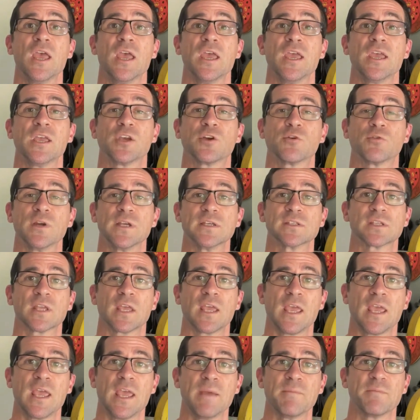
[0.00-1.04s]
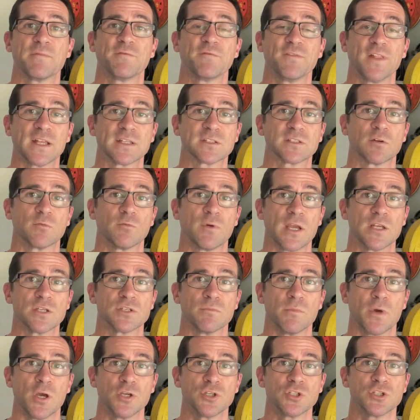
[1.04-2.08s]
increased hip flexor range of
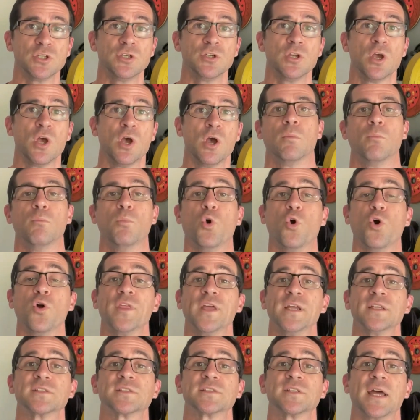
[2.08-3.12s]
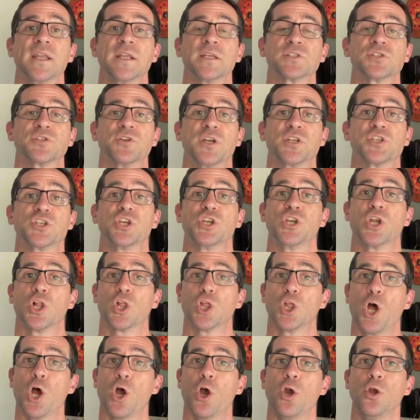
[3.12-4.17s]
motion more than static stretching
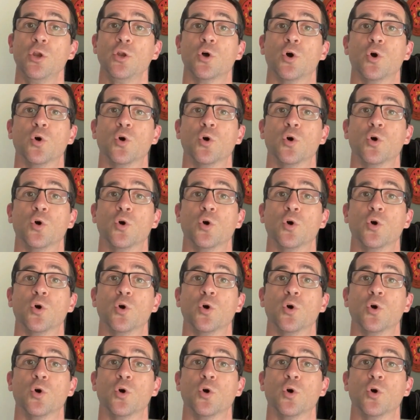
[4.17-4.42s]
alone,